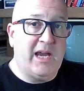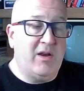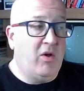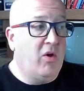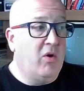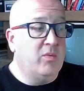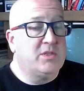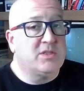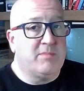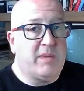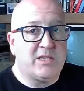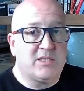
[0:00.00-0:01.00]
long, which is
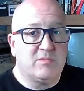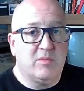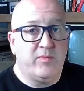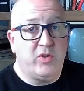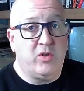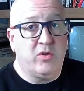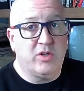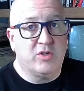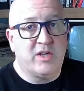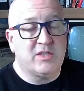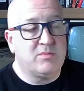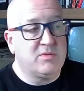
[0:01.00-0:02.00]
the maximum that you can
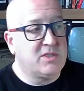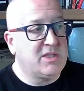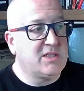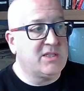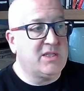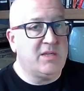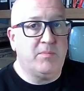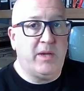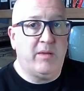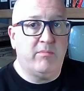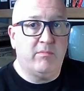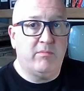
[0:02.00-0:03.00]
address with a
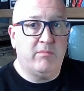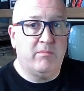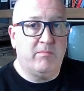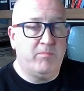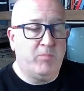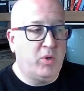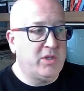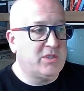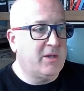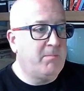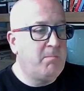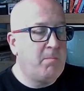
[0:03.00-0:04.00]
16-bit
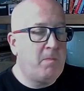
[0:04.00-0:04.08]
pointer.